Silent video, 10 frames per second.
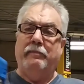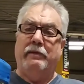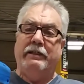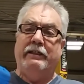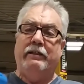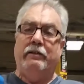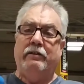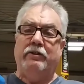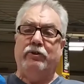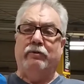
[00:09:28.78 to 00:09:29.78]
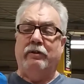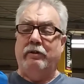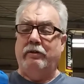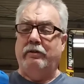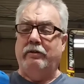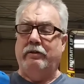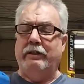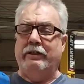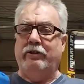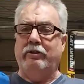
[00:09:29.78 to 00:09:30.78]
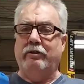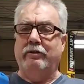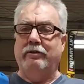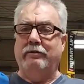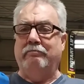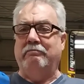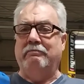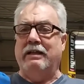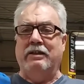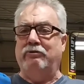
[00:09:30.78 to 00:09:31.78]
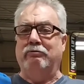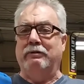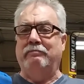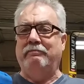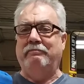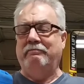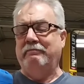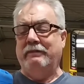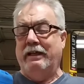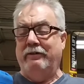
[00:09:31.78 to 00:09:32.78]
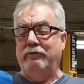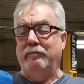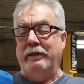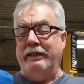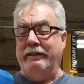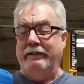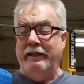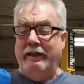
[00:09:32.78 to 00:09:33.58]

I did a short-ish, not short, who am I kidding?